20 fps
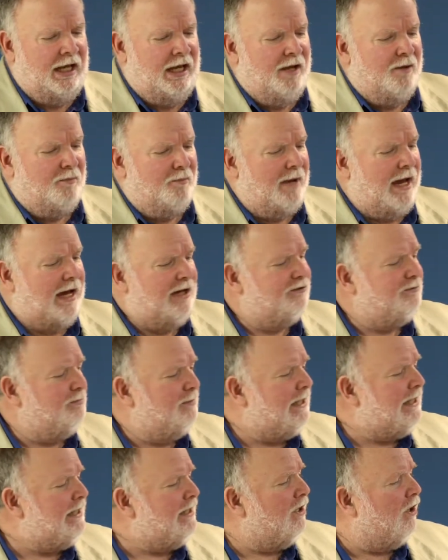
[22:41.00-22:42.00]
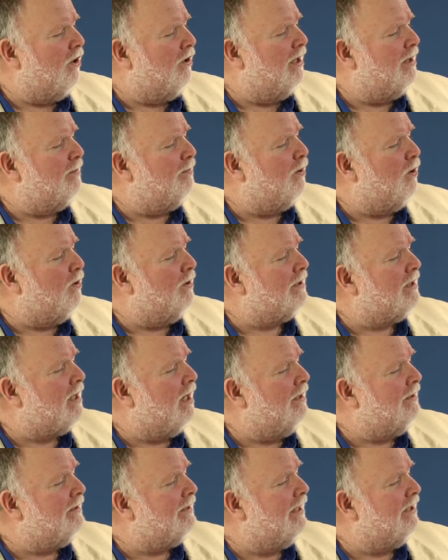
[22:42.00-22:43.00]
mass media are an important
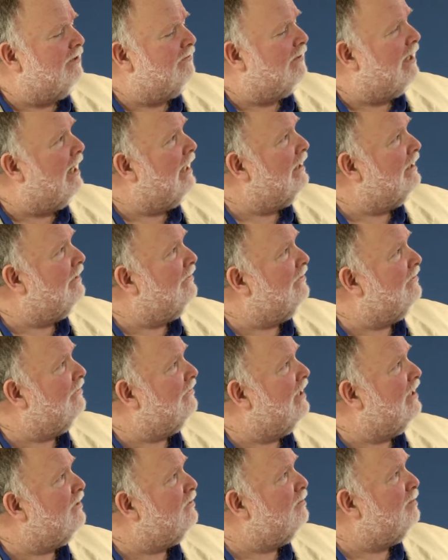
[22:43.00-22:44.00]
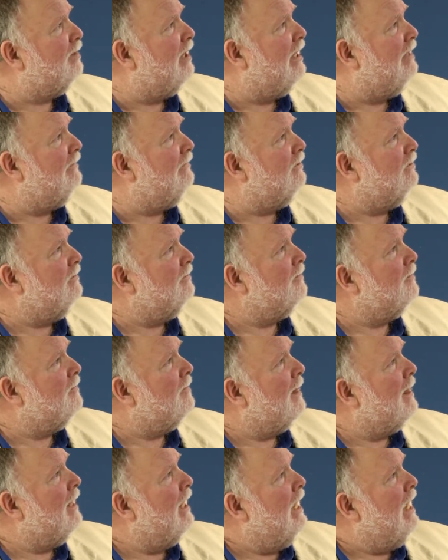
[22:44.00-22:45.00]
context for adolescent sexual behavior.
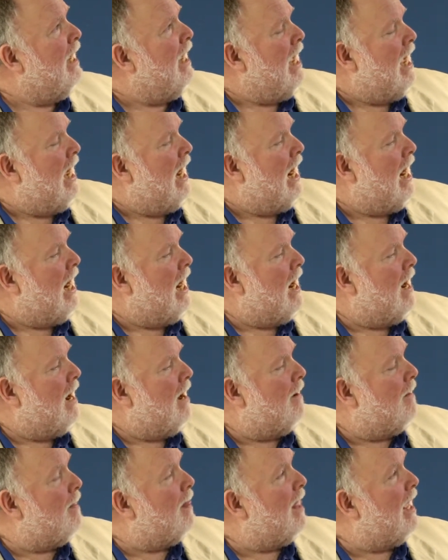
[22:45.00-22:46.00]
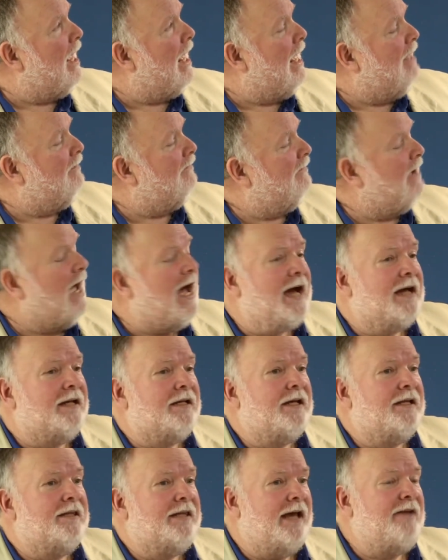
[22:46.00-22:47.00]
Uh, in
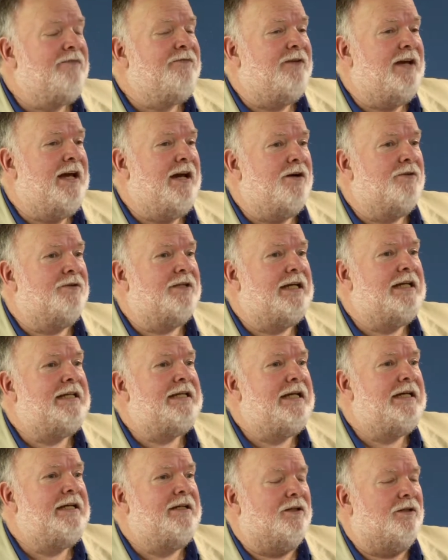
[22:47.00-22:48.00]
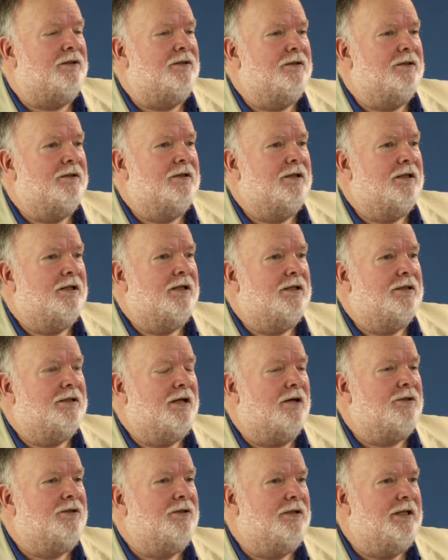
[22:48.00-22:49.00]
fact, they found in here,
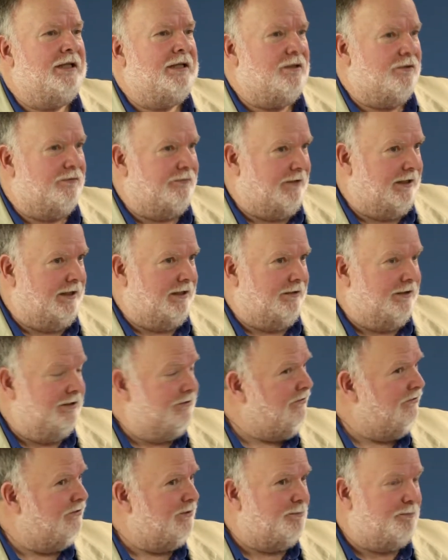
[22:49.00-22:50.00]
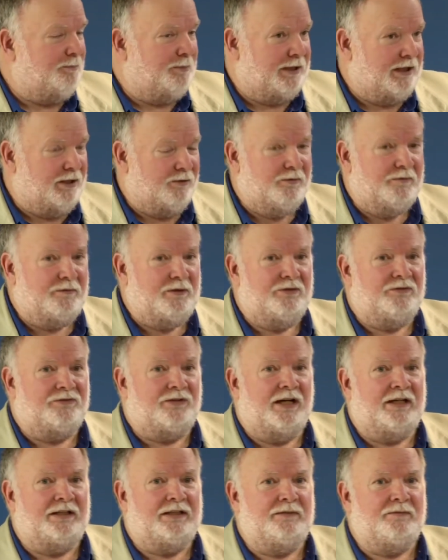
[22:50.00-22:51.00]
Dr. L'Engle found, this is a peer reviewed
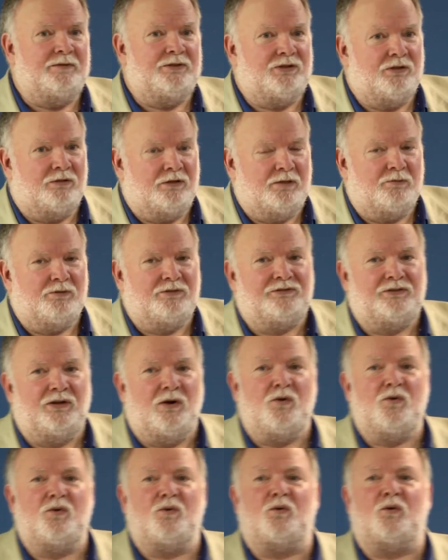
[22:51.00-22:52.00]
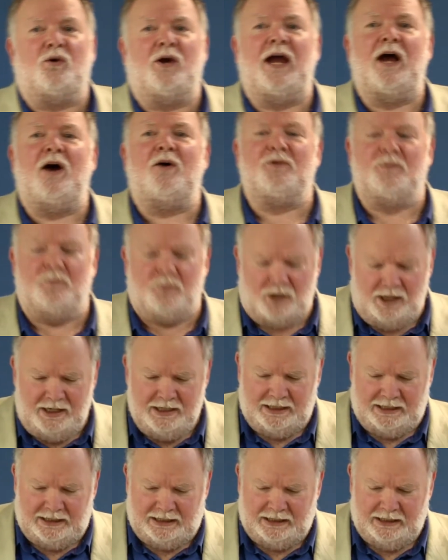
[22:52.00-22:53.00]
scientific journal that was so
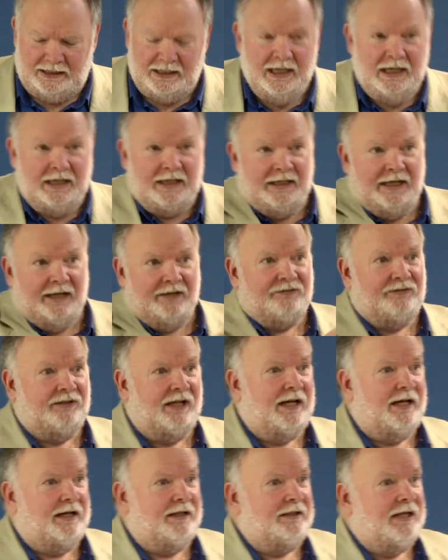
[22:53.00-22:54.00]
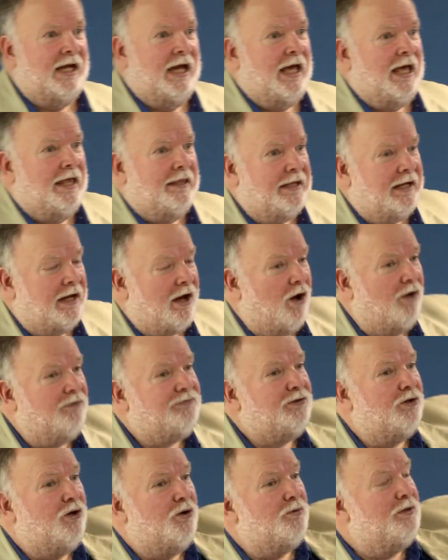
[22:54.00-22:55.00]
groundbreaking, next slide, that
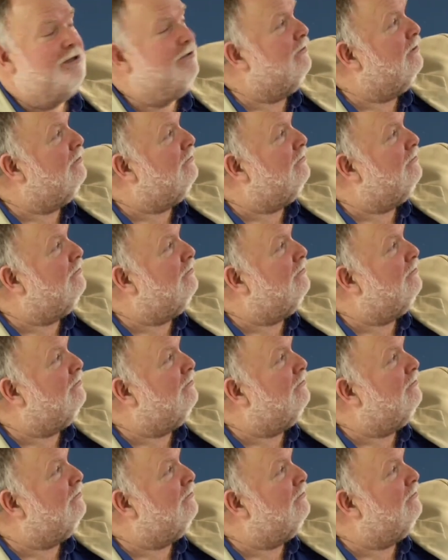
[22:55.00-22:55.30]
also her research